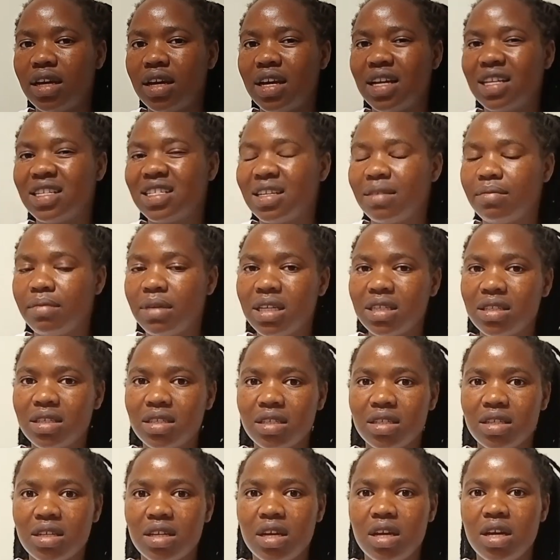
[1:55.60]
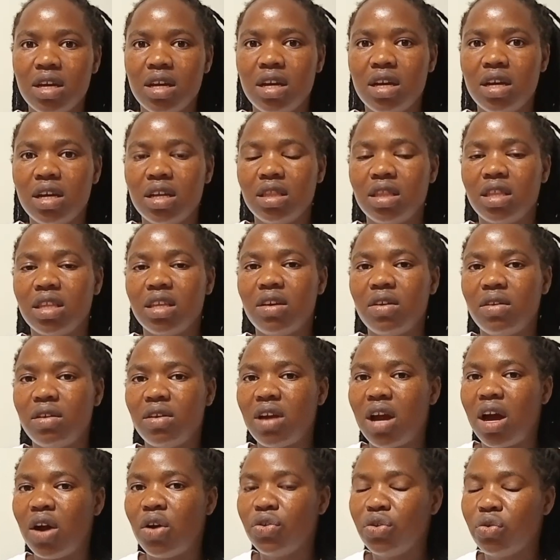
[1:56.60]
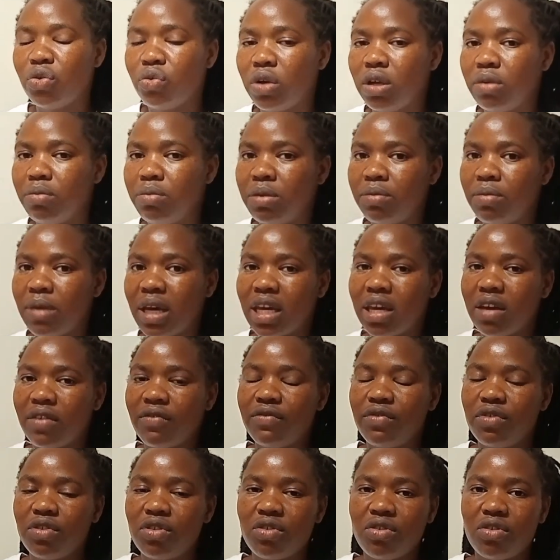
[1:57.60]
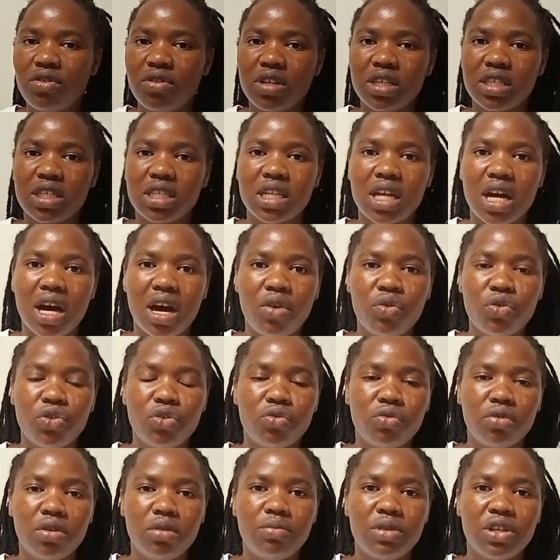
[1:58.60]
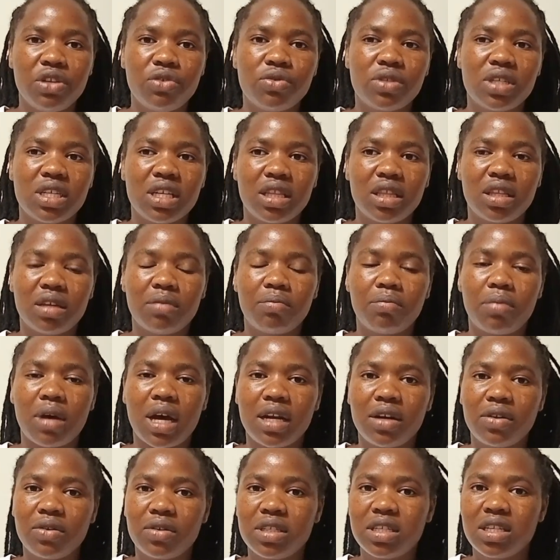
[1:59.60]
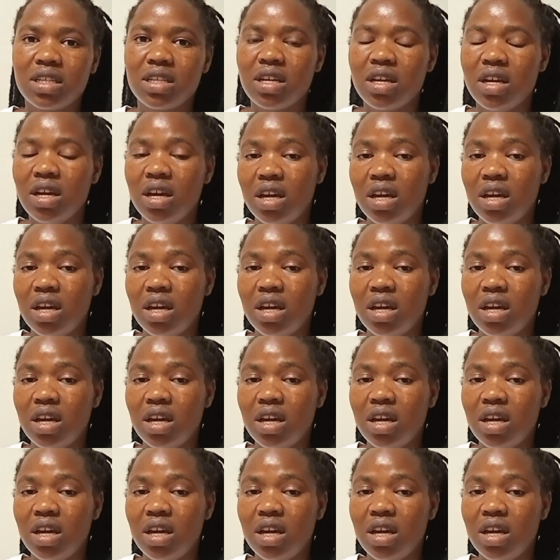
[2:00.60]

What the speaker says: SMS, how you will be making phone calls, how you will be using the bundles.